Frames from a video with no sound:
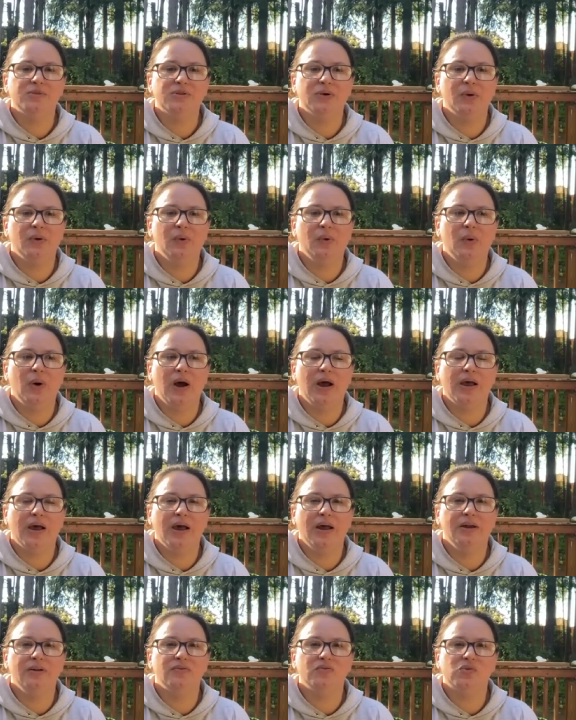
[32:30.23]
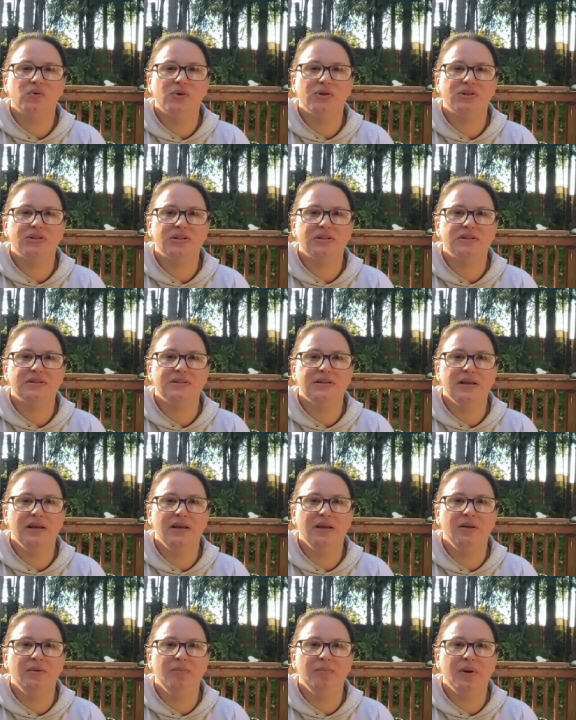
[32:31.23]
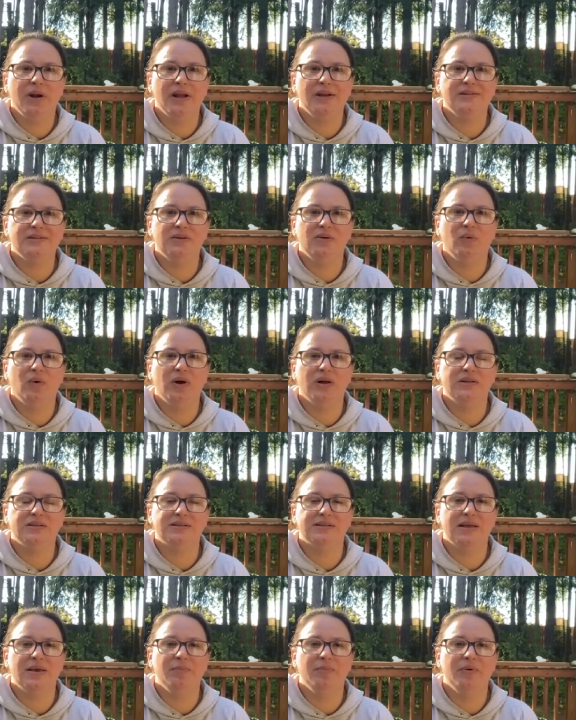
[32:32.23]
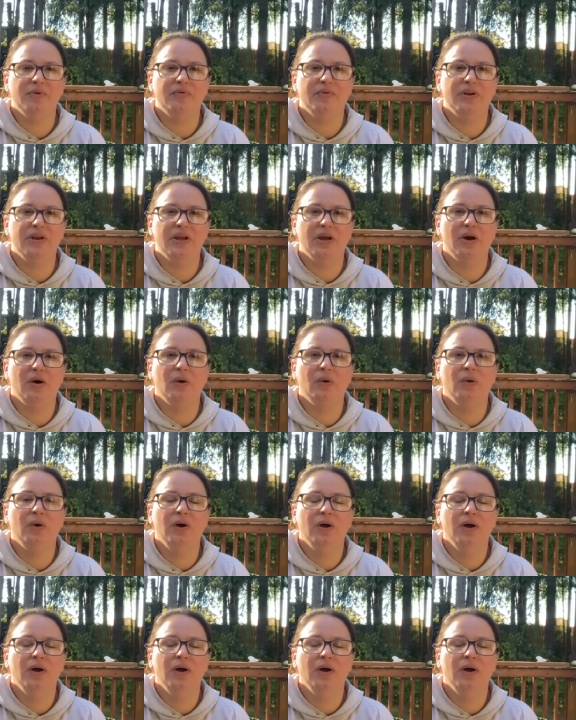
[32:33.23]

so I kind of squished this in but I didn't want to skip a video.